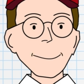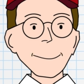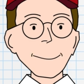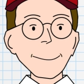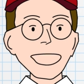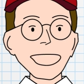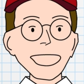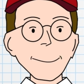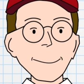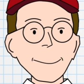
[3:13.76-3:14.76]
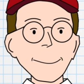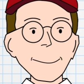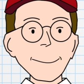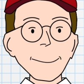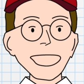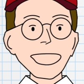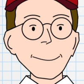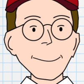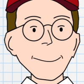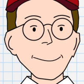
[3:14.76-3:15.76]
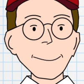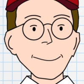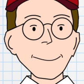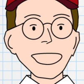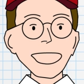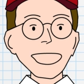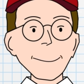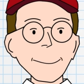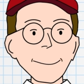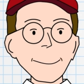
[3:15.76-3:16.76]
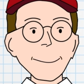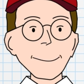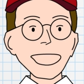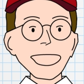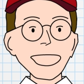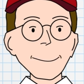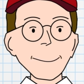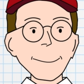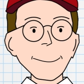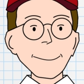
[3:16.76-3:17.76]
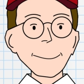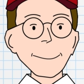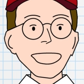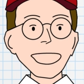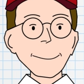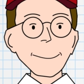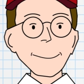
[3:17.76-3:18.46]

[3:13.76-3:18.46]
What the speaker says: of your mouth, like you don't want the air to go out of your mouth, but you can't help it because it's an S, right?